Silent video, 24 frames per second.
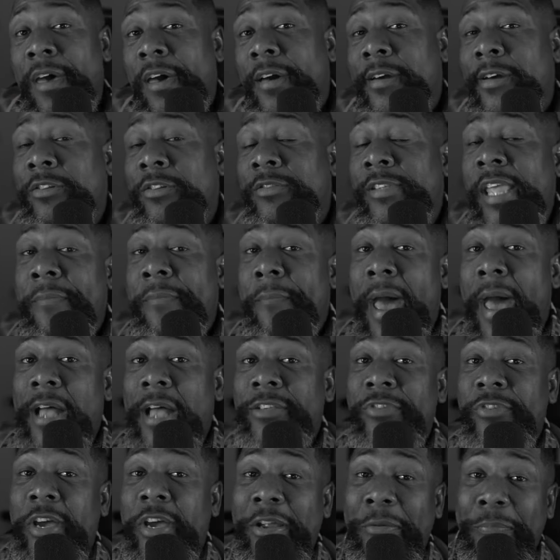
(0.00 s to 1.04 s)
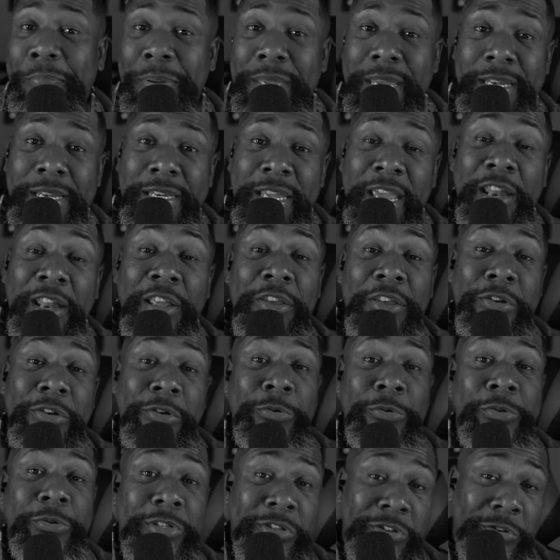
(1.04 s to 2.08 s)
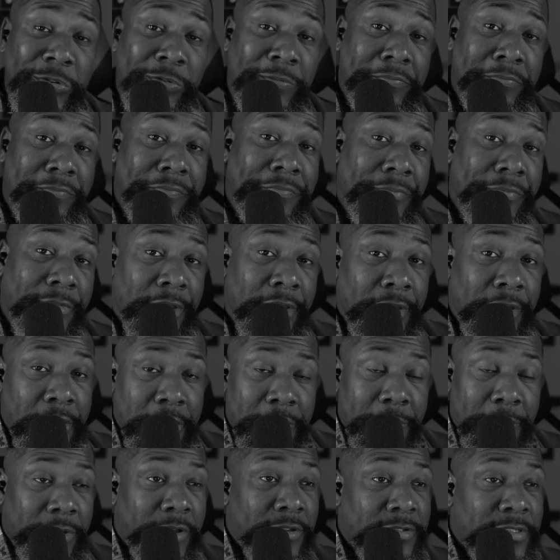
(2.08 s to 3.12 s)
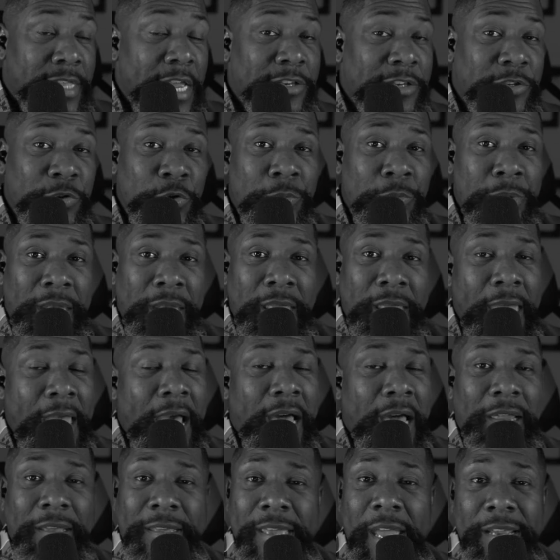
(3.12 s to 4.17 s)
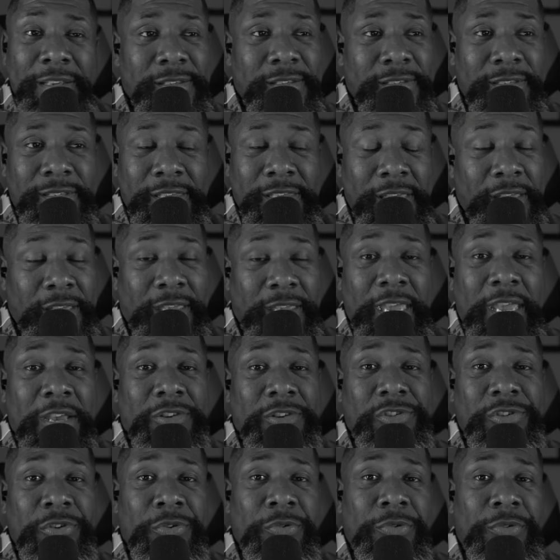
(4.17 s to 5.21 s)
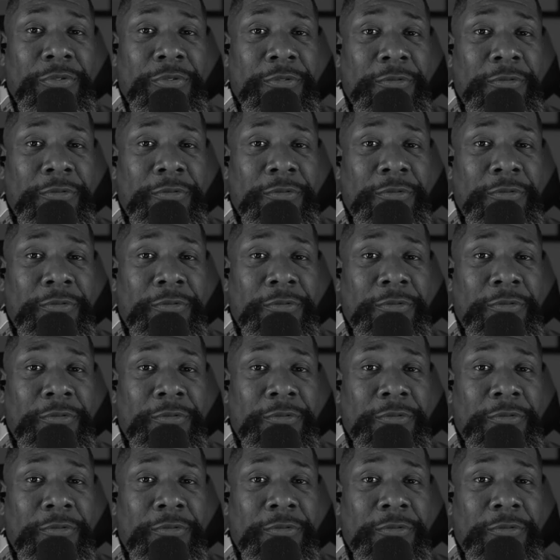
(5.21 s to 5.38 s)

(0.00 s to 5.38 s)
because they might try to P. Diddy you too because they too many allegations against you.